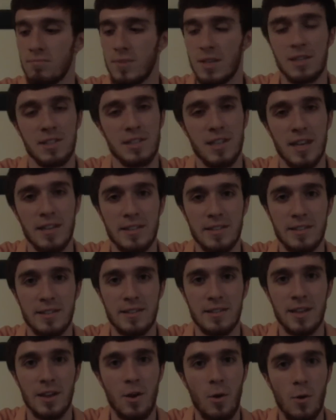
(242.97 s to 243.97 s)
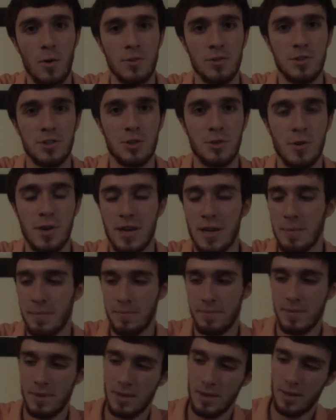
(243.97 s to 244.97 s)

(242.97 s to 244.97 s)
It says it's like orange scream.